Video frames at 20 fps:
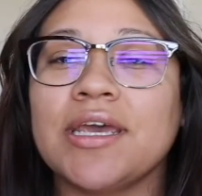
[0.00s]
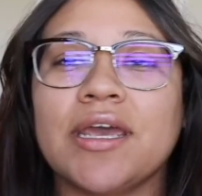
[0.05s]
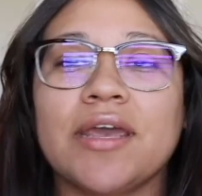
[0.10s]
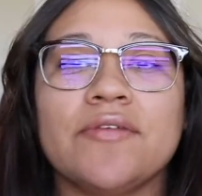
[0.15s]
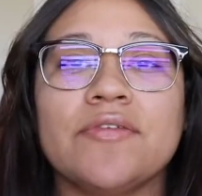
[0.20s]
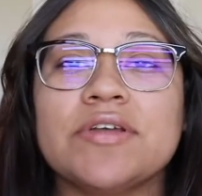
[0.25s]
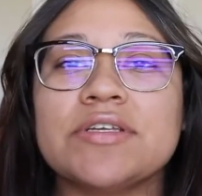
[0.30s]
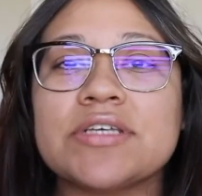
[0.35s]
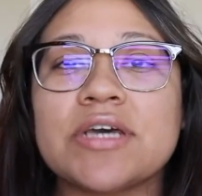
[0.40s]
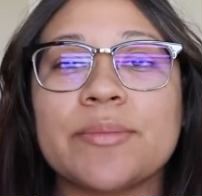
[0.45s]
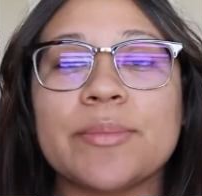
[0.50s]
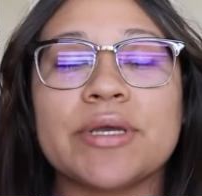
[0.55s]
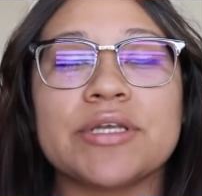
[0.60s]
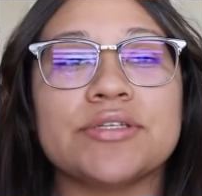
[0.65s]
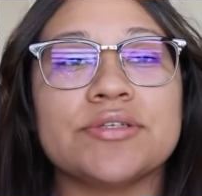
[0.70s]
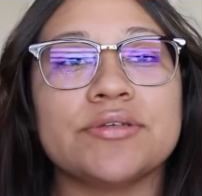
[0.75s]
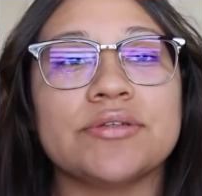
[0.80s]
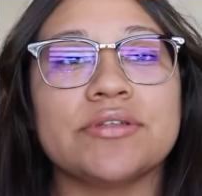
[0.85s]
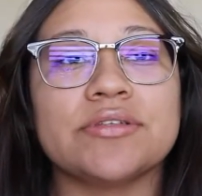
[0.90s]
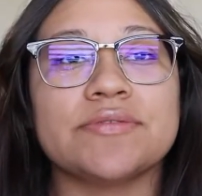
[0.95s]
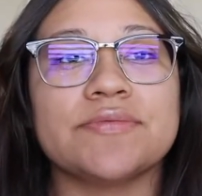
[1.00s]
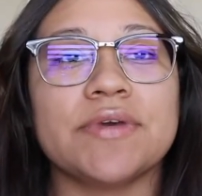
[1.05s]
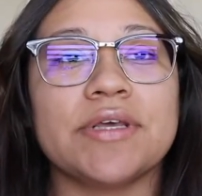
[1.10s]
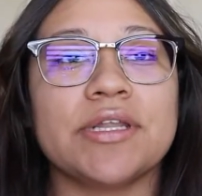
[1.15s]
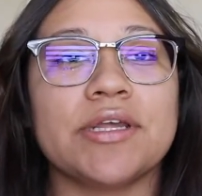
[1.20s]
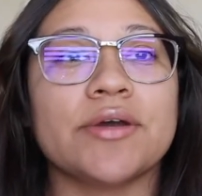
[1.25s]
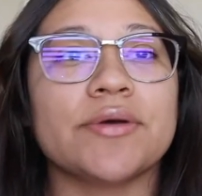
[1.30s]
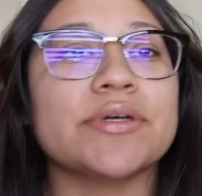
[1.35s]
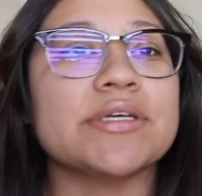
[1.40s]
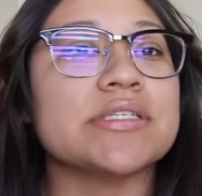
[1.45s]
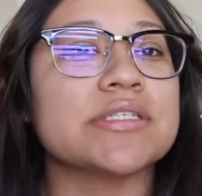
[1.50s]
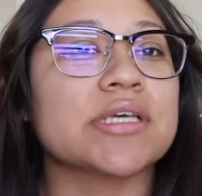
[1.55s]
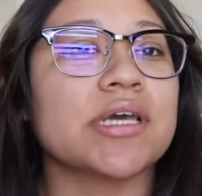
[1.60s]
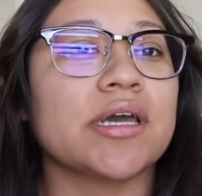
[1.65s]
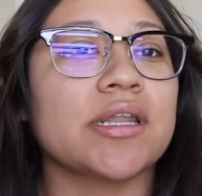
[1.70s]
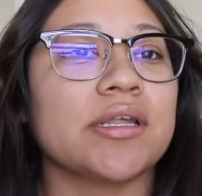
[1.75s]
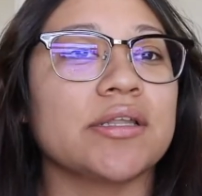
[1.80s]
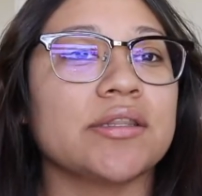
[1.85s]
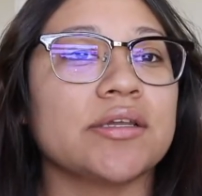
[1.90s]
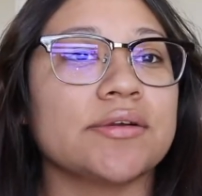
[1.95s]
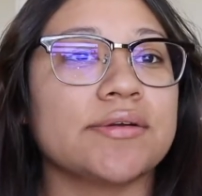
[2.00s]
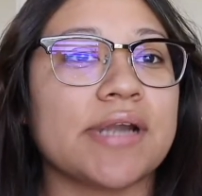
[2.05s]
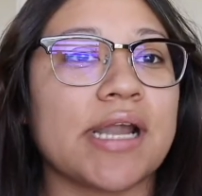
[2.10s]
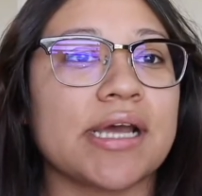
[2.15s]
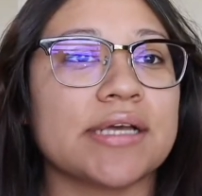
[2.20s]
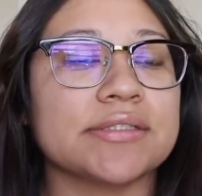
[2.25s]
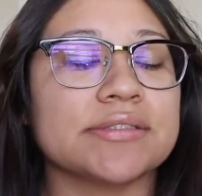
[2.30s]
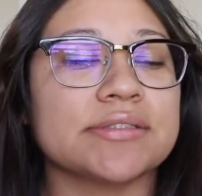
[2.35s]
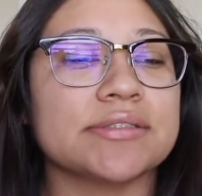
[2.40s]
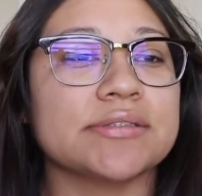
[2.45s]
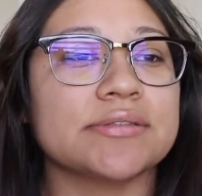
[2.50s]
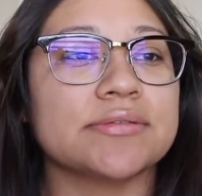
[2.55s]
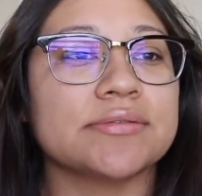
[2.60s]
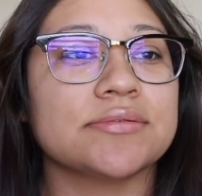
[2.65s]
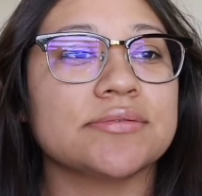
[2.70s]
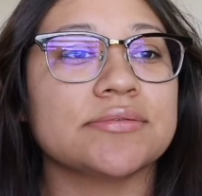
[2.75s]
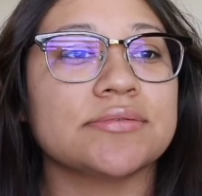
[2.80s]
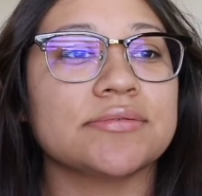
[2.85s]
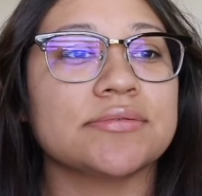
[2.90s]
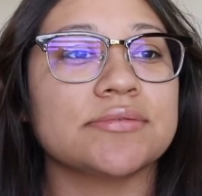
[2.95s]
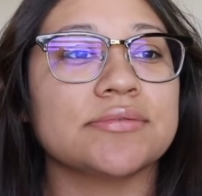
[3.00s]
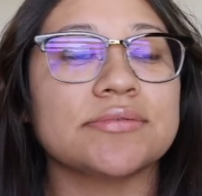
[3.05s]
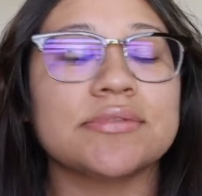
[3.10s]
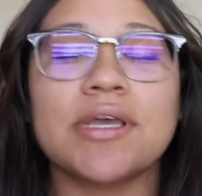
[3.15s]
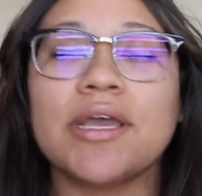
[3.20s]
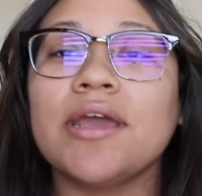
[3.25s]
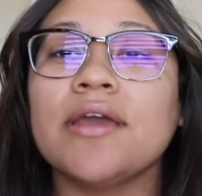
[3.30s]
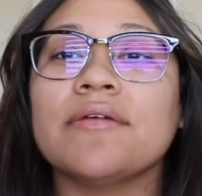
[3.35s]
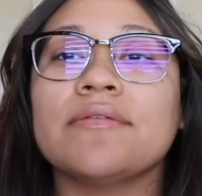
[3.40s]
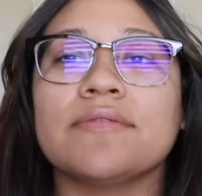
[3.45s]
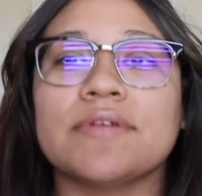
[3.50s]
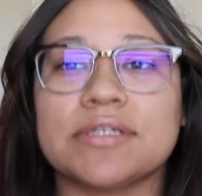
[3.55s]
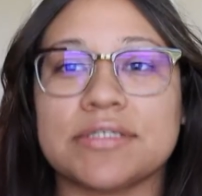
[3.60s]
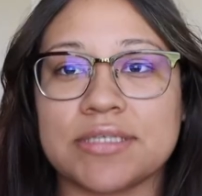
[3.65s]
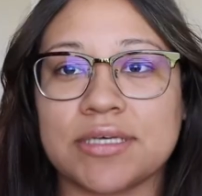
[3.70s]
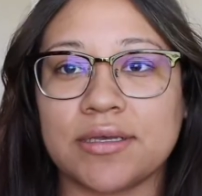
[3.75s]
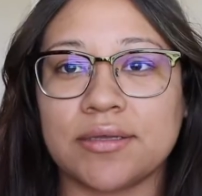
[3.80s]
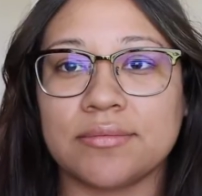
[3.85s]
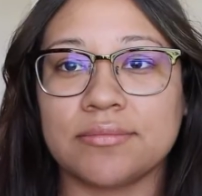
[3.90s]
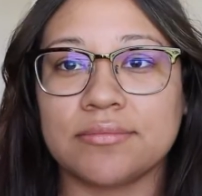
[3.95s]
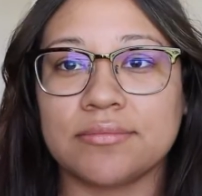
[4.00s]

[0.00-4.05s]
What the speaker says: Every time I do this video, he's cutting the grass. Every time.